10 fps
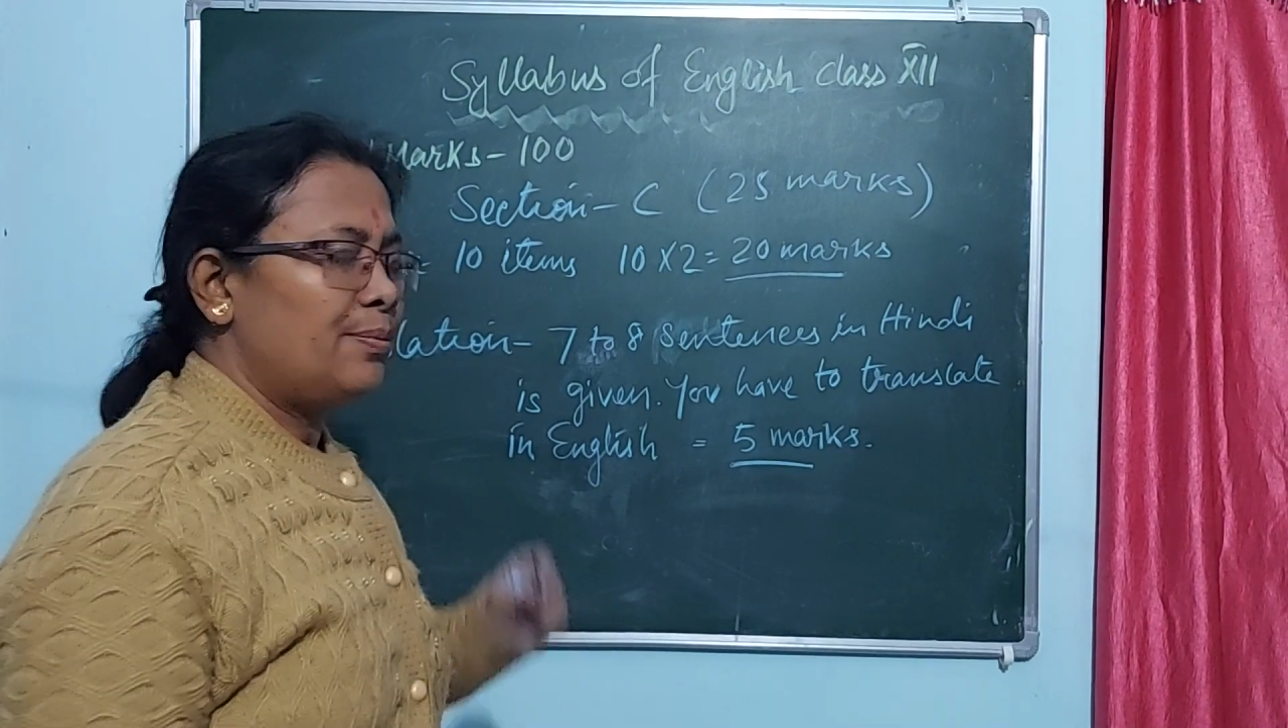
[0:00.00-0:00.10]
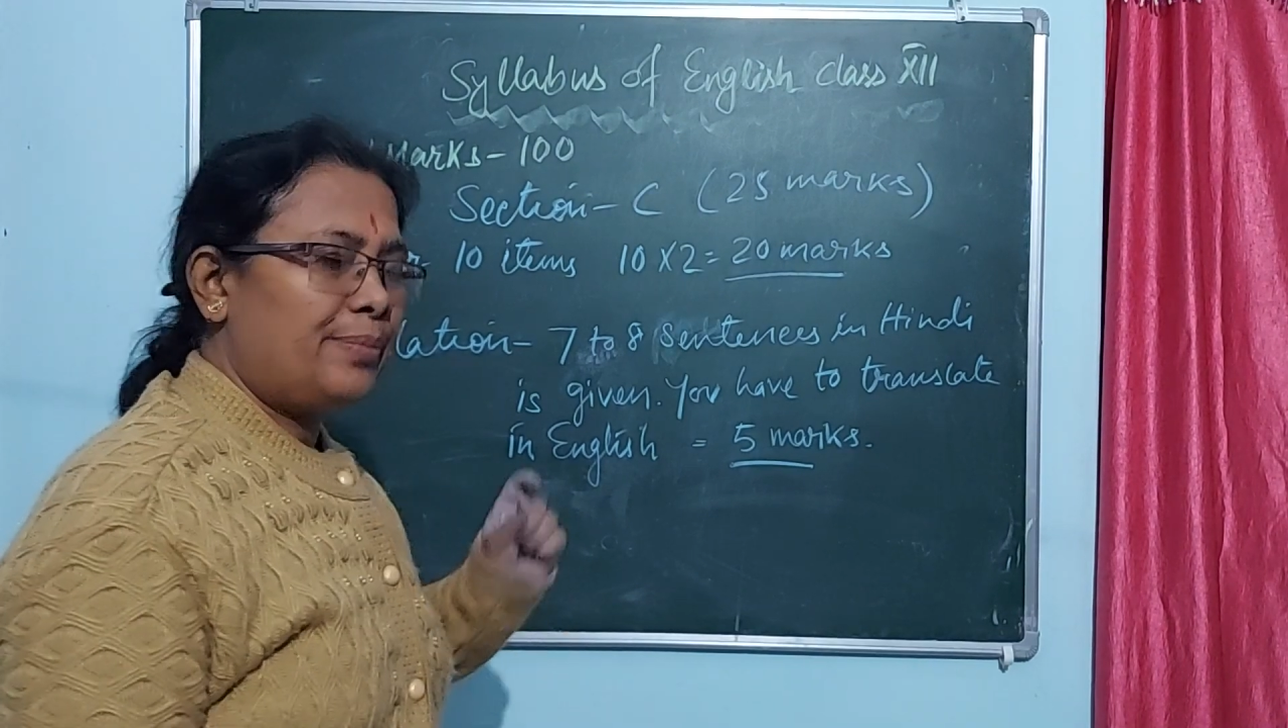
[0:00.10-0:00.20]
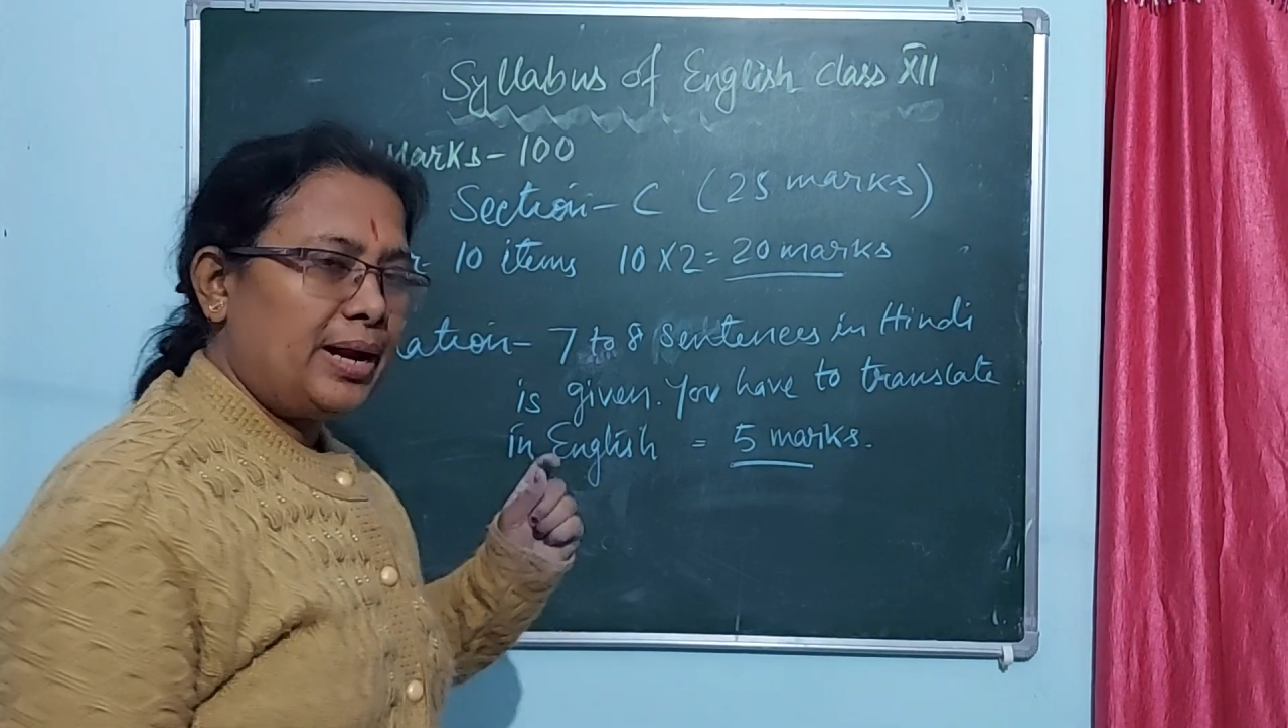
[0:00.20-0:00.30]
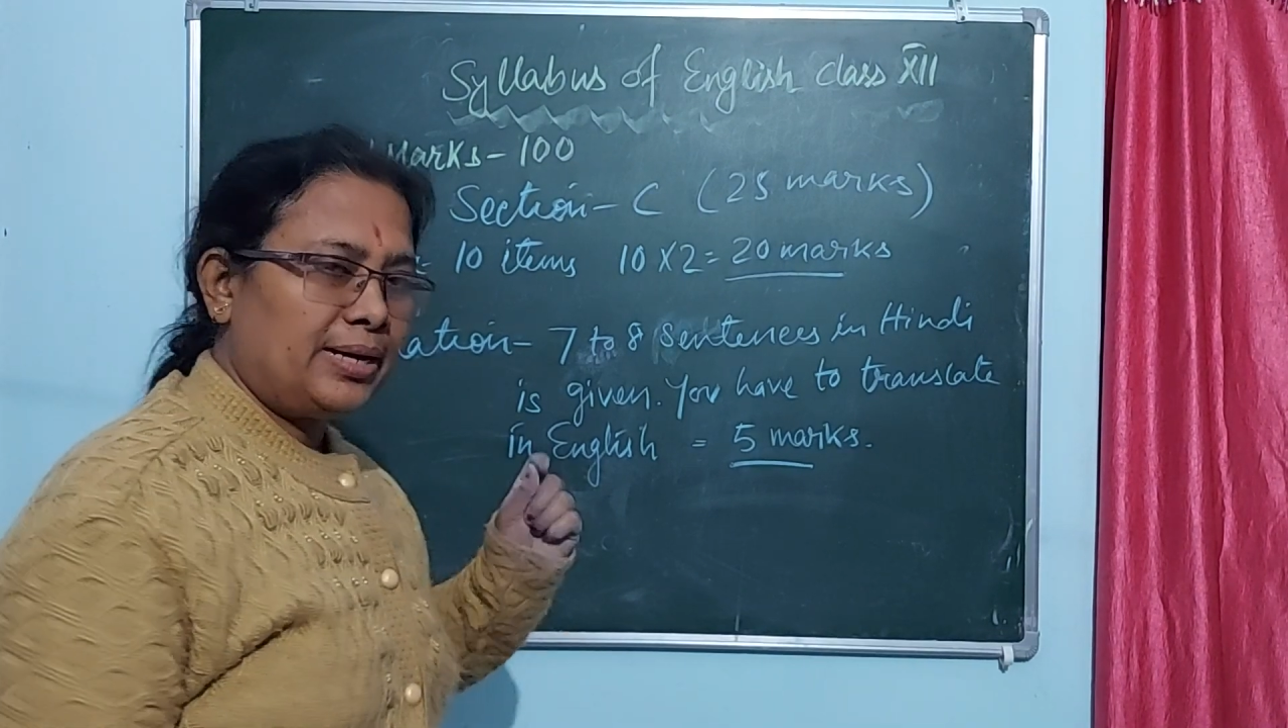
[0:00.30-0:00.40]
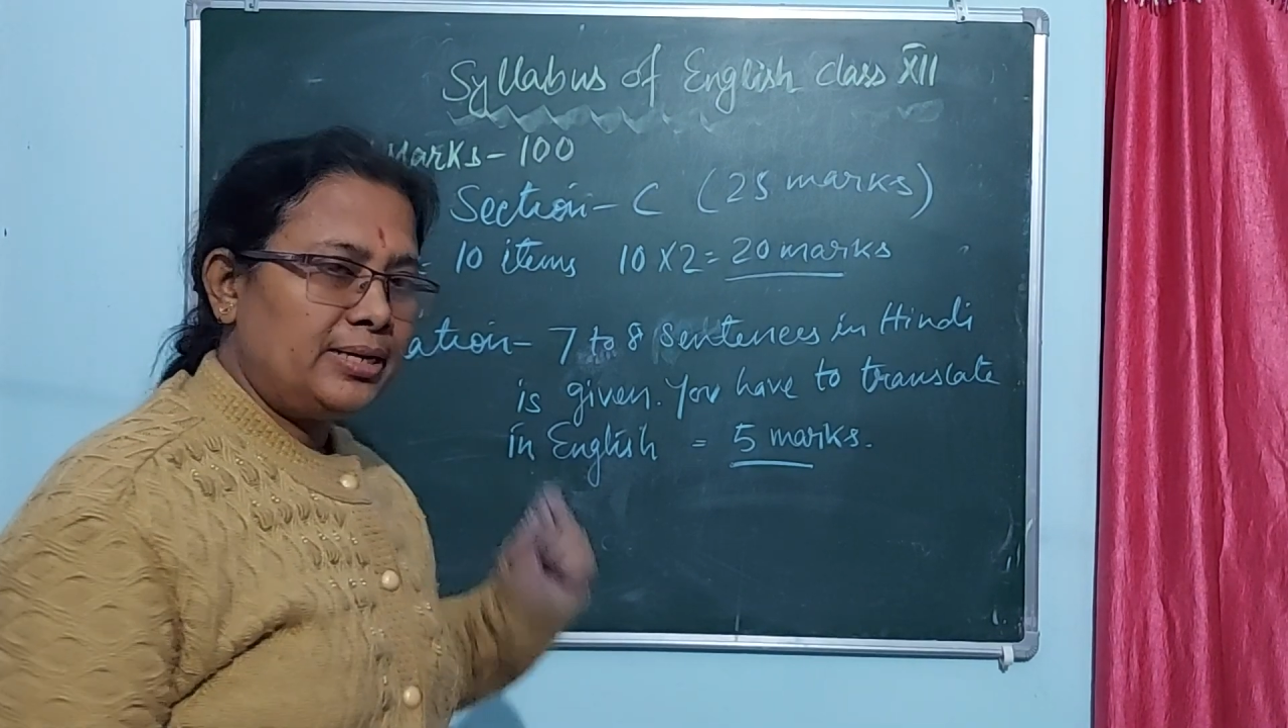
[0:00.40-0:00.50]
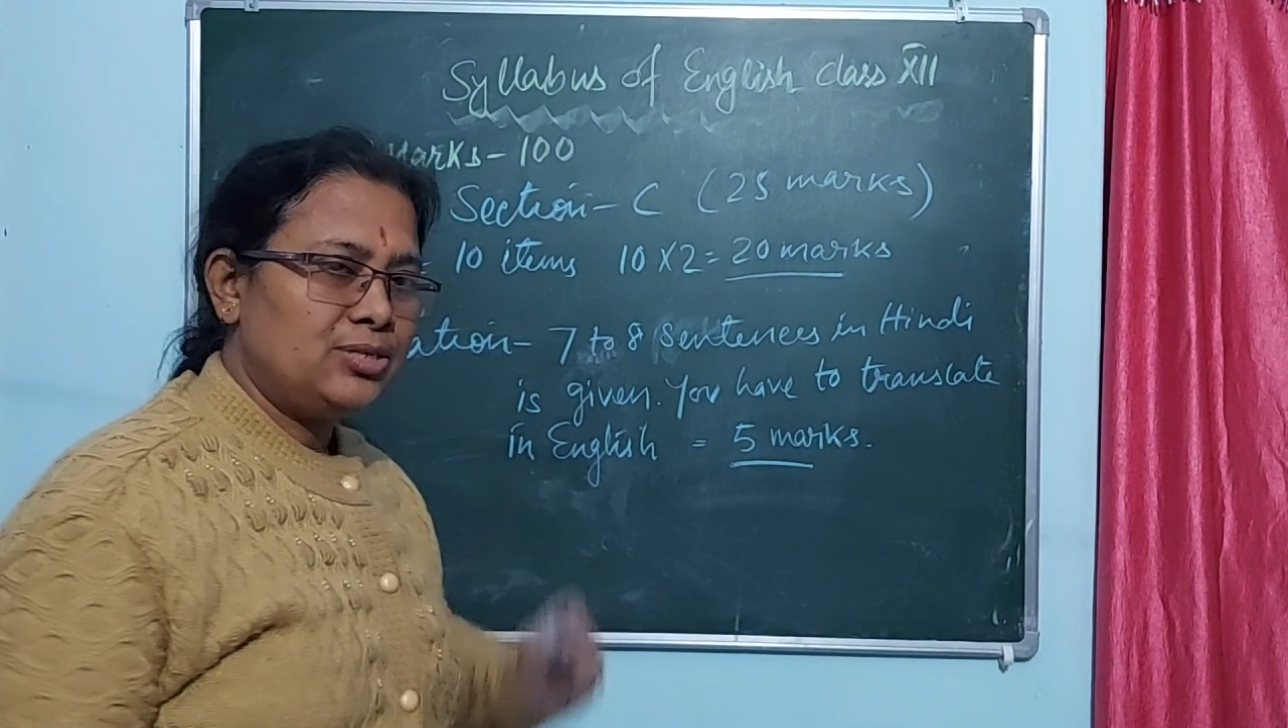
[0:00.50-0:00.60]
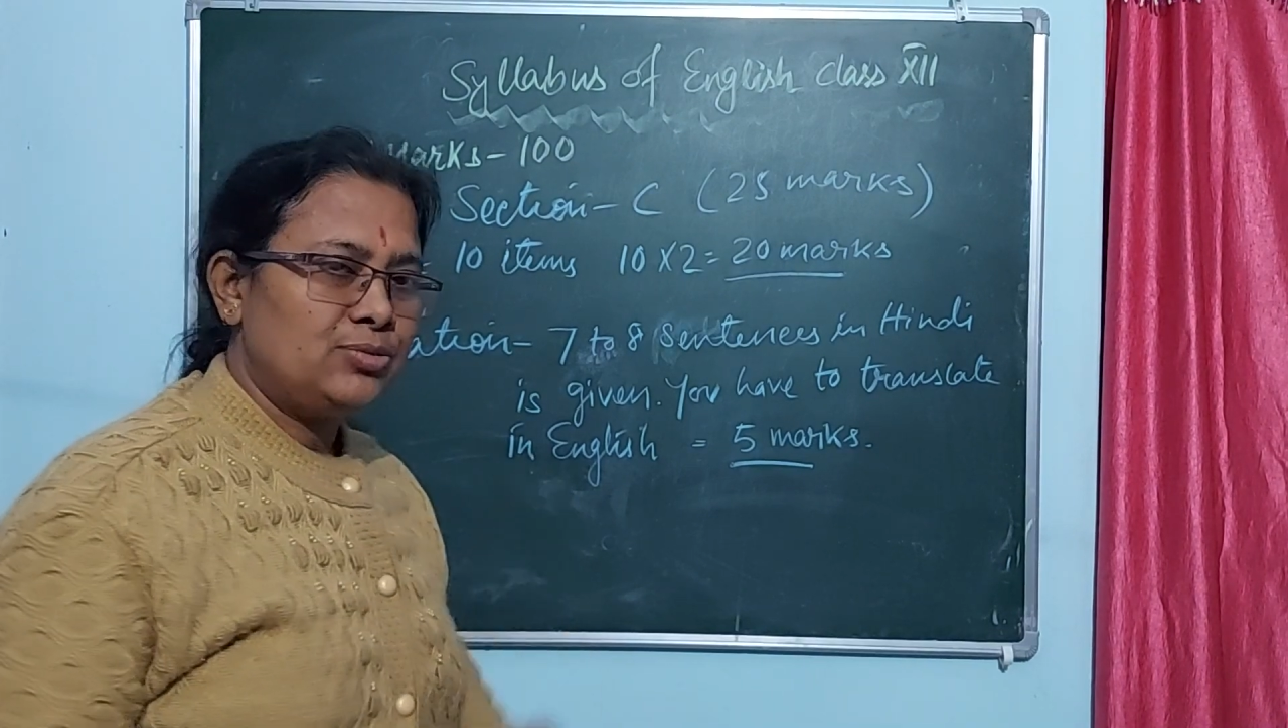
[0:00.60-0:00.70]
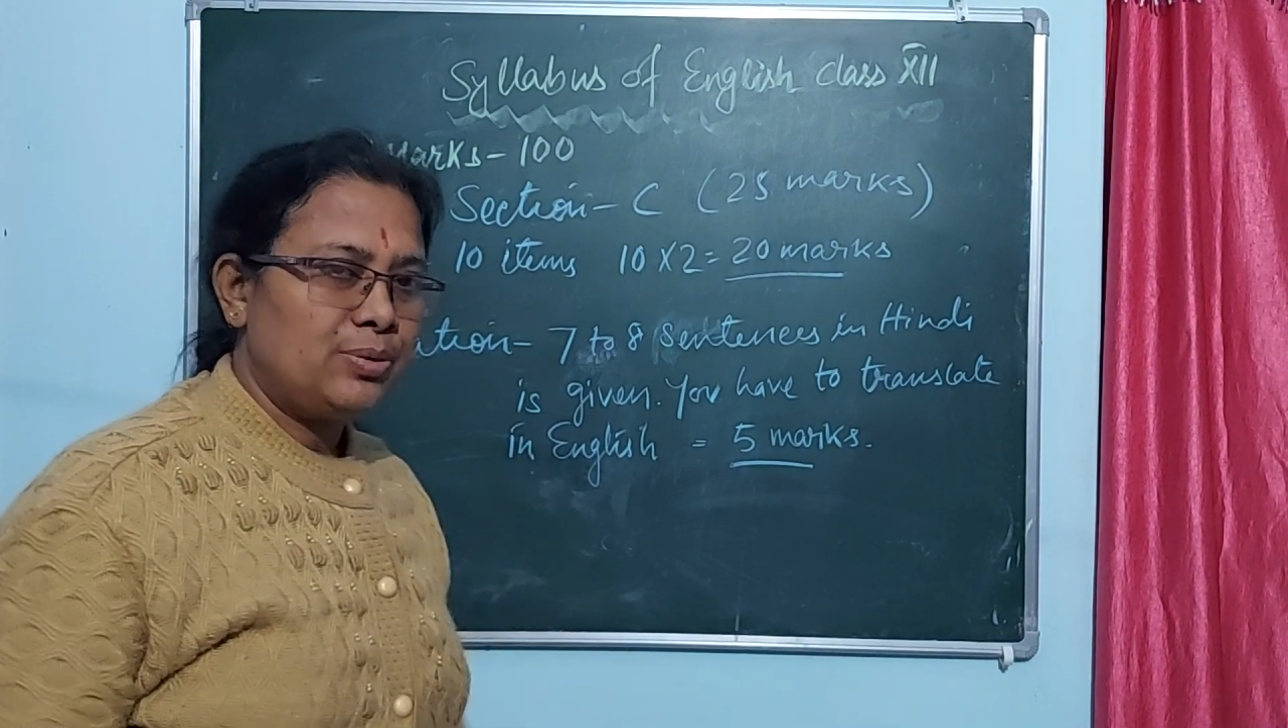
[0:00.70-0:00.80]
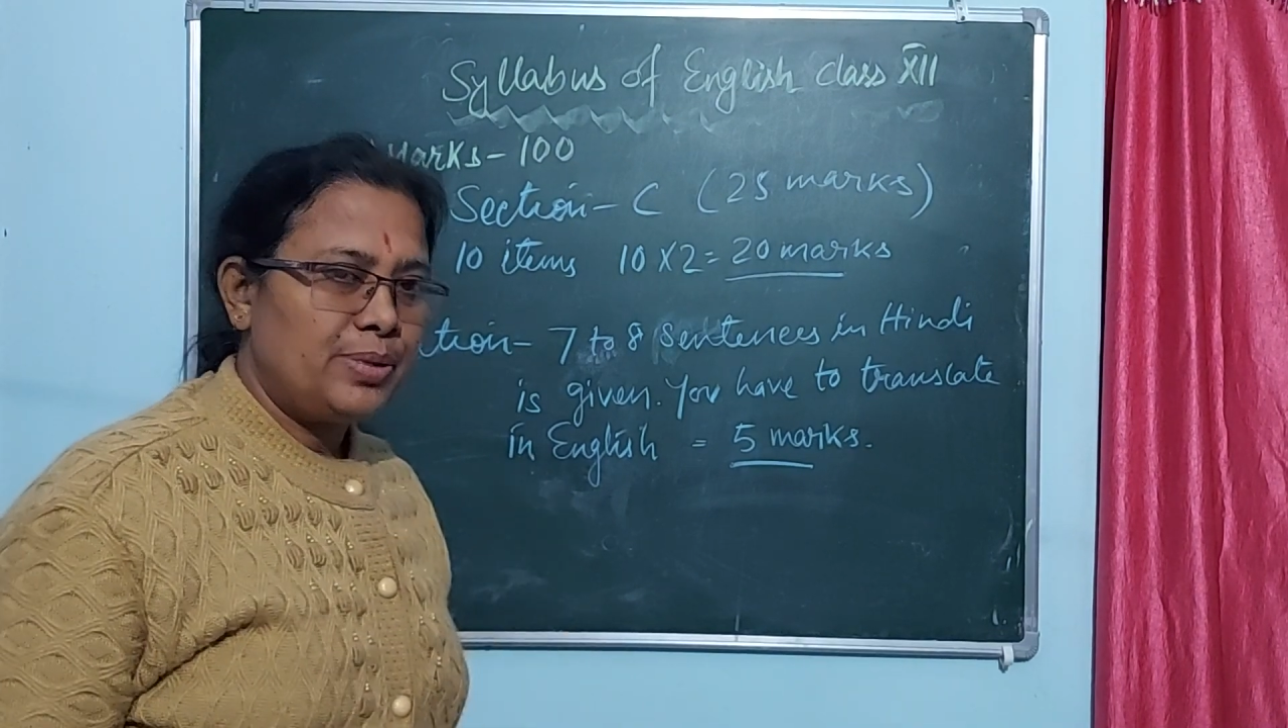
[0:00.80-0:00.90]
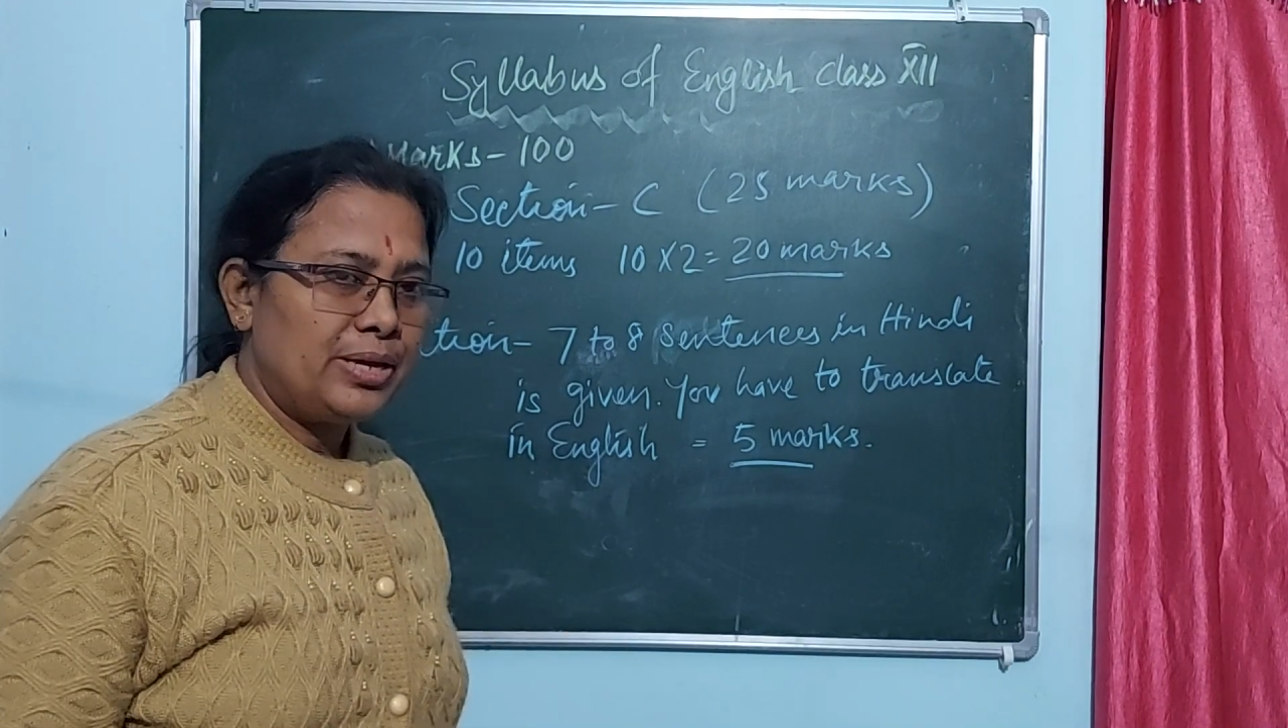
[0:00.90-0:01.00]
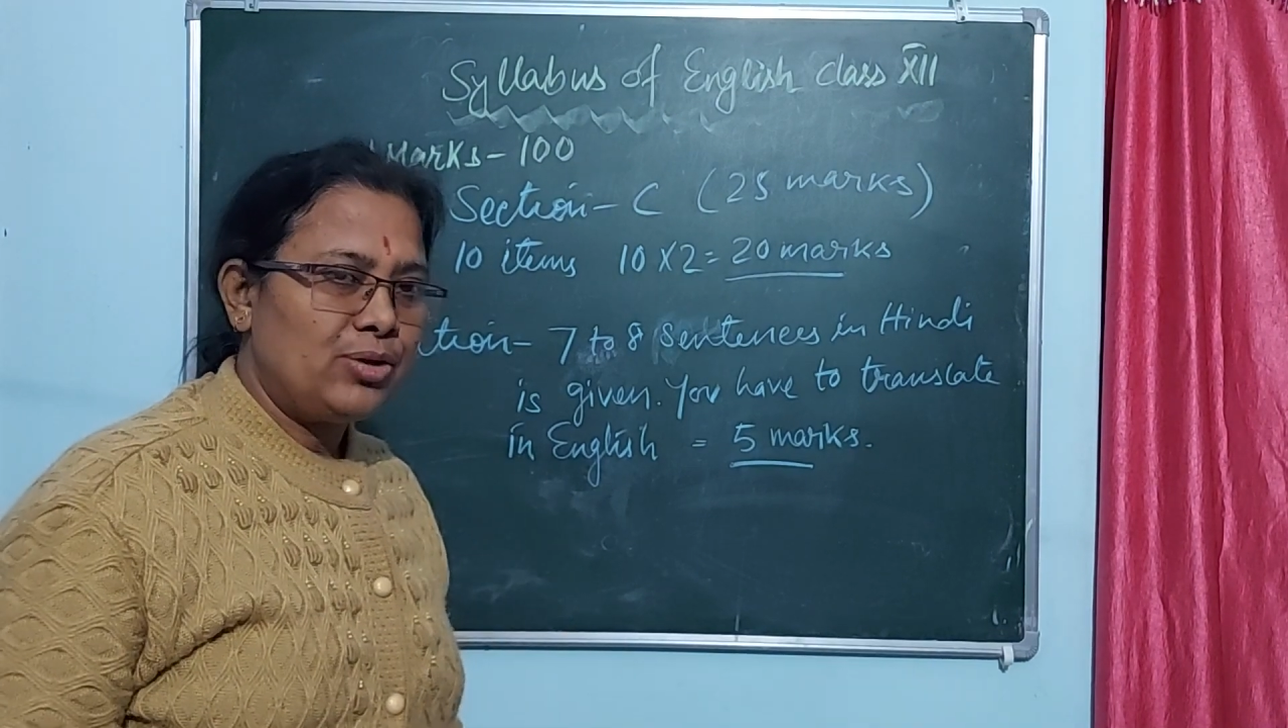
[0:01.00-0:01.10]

Practice will make